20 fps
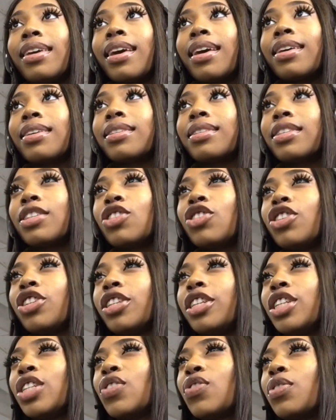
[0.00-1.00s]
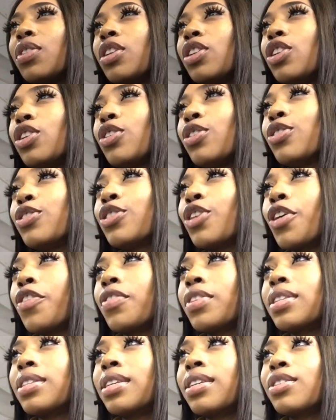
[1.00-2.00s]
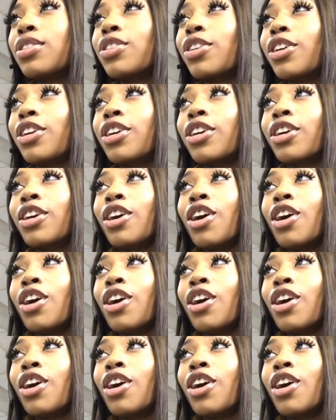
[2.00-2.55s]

Yes, this is Janice from the Dealer Service Center.